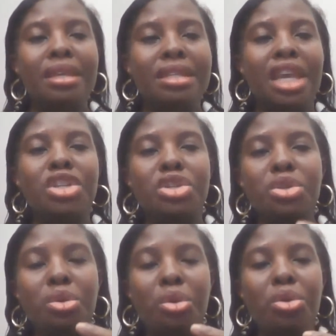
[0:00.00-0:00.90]
is that
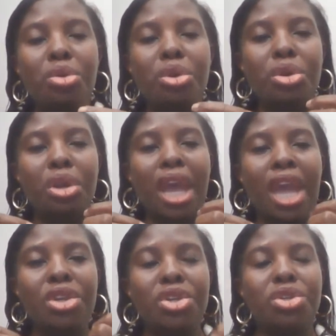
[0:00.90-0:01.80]
you
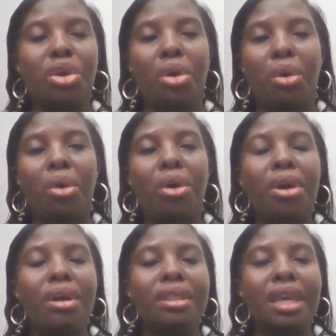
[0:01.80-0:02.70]
ensure
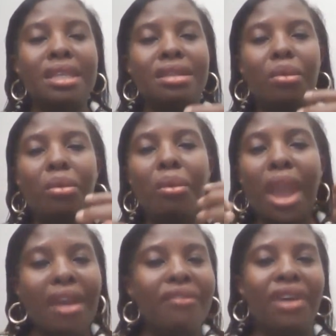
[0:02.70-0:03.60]
that
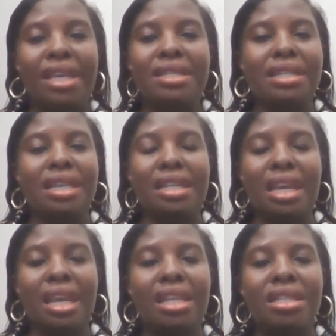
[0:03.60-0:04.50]
whoever is
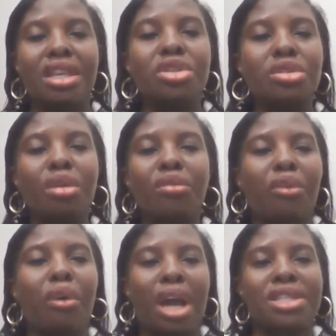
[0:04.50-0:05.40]
leading it is not
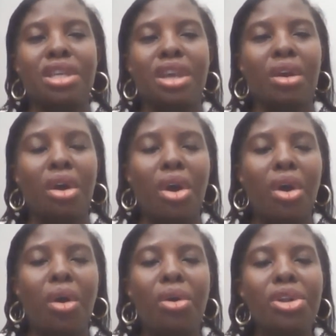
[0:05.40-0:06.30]
focusing
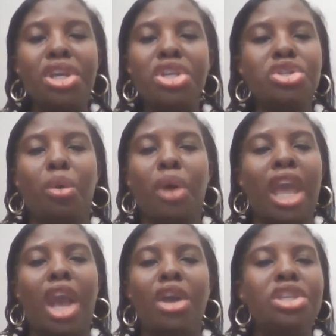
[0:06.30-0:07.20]
on his or
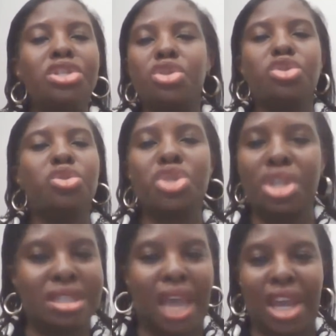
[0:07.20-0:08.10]
her
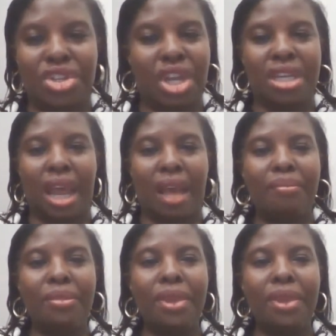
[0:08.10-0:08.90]
institution's agenda.